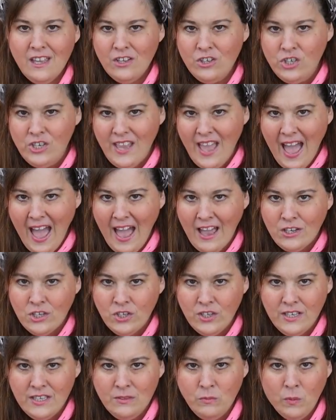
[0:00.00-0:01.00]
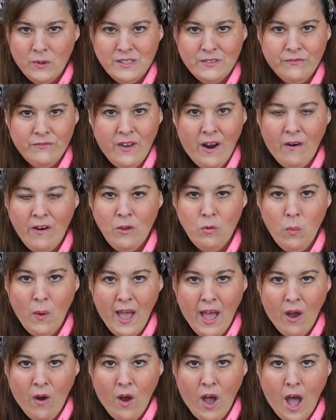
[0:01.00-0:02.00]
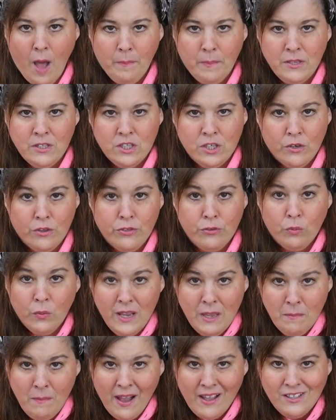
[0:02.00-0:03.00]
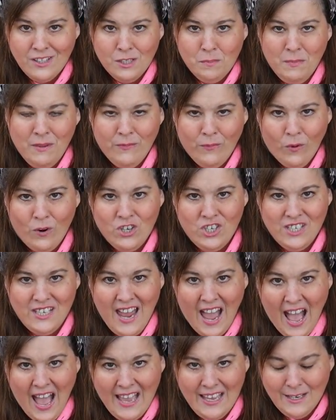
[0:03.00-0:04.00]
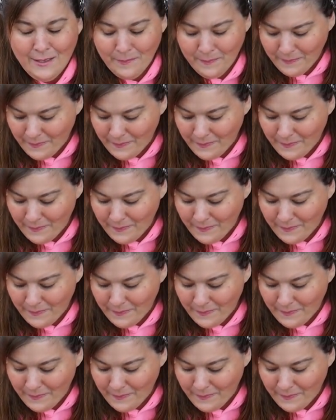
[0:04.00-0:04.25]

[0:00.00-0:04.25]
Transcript: She actually was very well up until 3 months before she died.